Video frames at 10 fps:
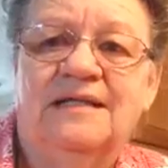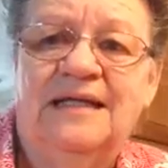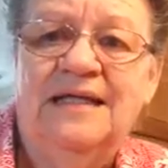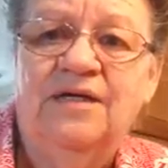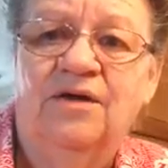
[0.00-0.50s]

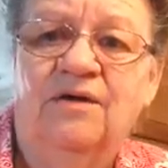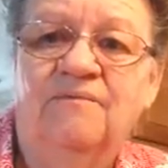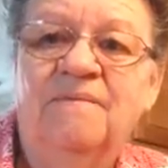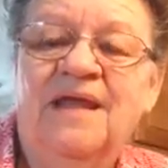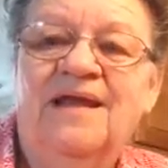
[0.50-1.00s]
leader.
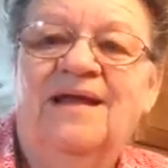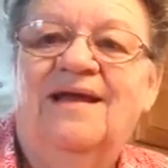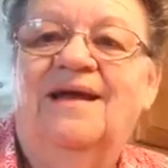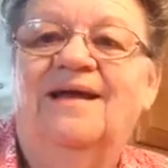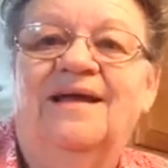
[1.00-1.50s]

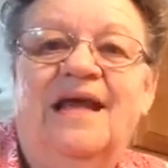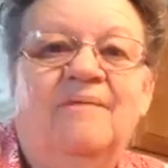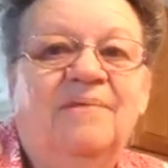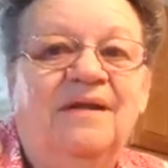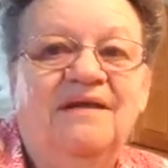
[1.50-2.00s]
I
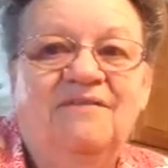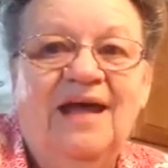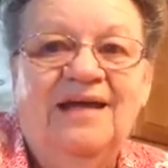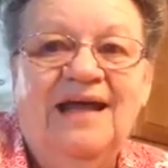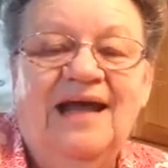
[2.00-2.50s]
can't believe
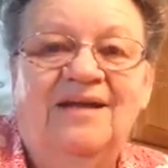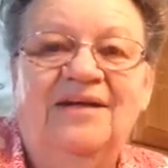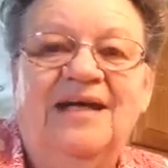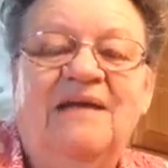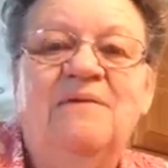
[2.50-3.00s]
that now,
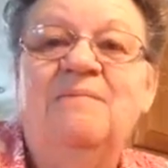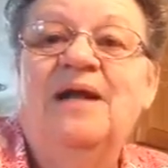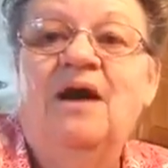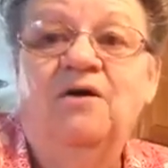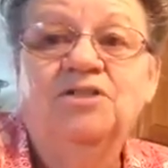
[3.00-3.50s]
looking at me.
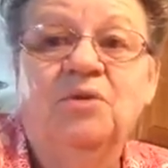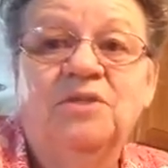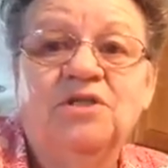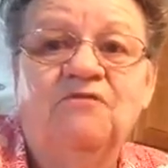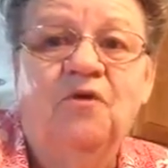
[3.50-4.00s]
But I also
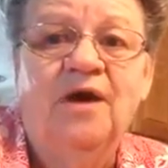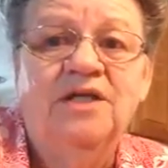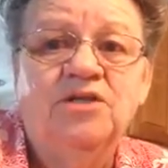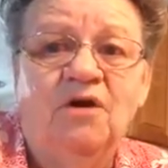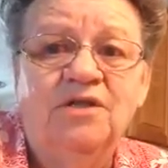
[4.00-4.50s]
was a
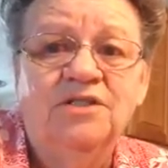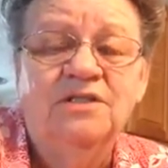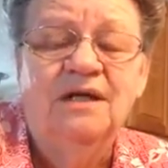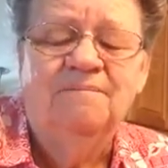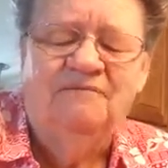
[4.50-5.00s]
4-H horse,
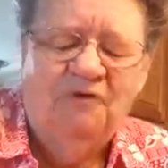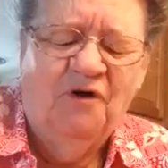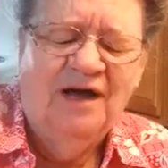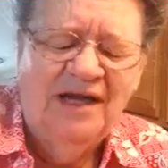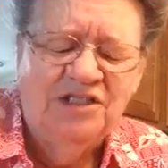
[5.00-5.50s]
a
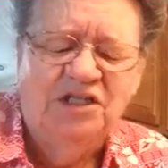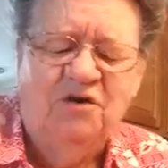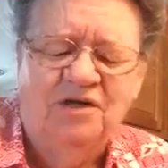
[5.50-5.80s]
4-H